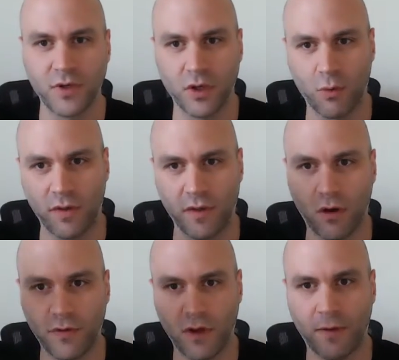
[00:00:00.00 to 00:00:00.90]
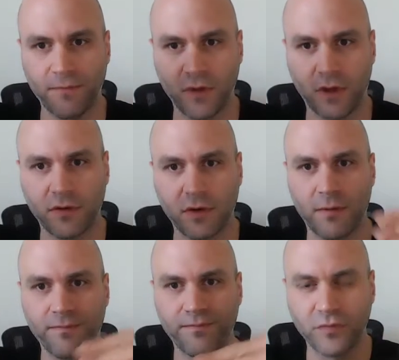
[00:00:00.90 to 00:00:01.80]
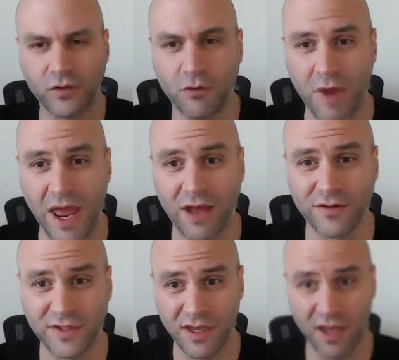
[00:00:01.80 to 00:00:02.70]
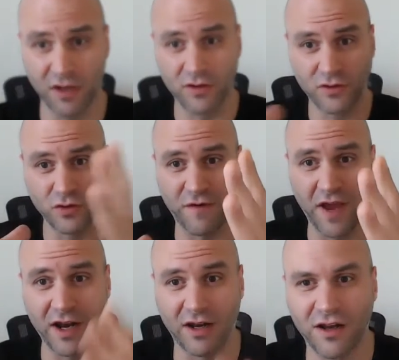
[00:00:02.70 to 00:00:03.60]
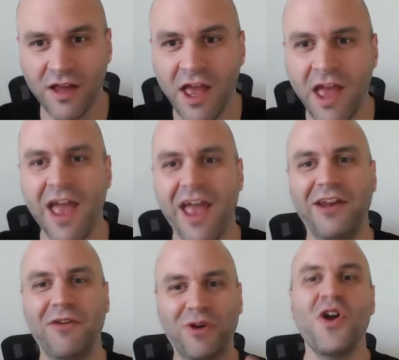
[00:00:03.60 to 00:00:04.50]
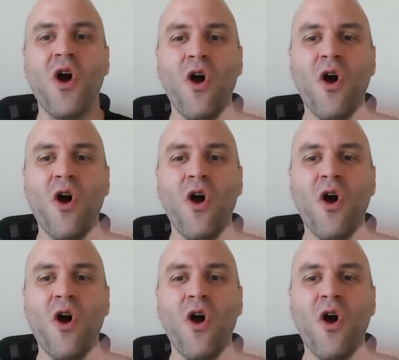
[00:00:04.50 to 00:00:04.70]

with all the rounds to the final, and it was